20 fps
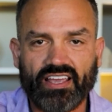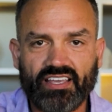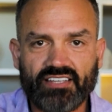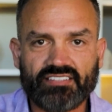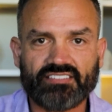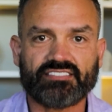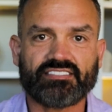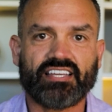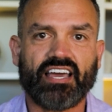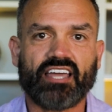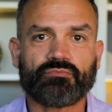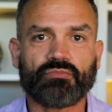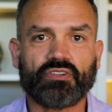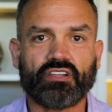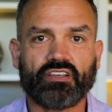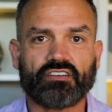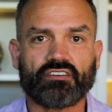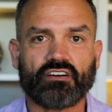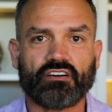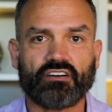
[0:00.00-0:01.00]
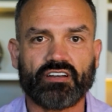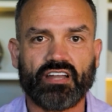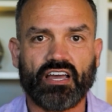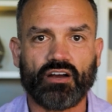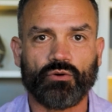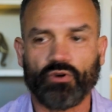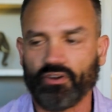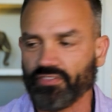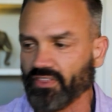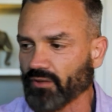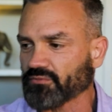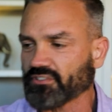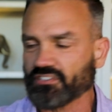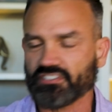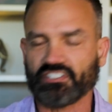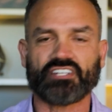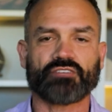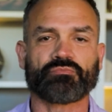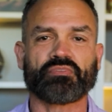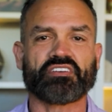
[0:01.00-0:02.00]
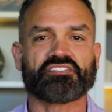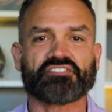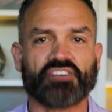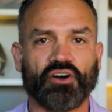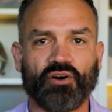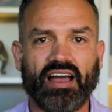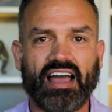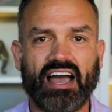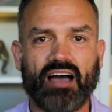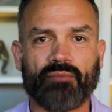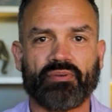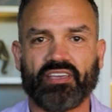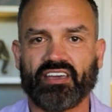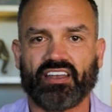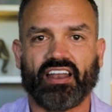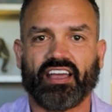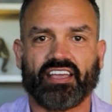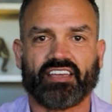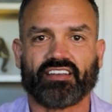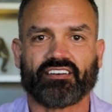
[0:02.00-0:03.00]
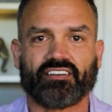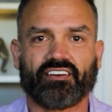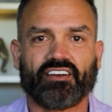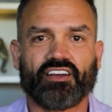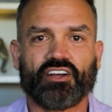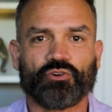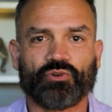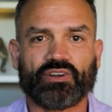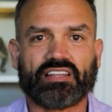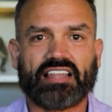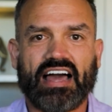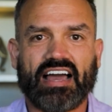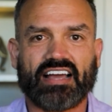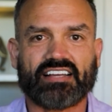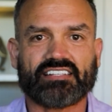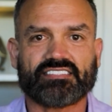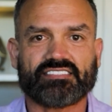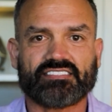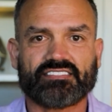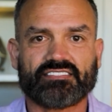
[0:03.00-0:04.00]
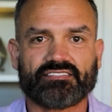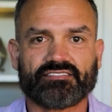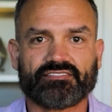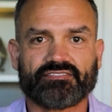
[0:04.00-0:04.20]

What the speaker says: I get to $10 million net worth, I'm just gonna be so happy and I can relax.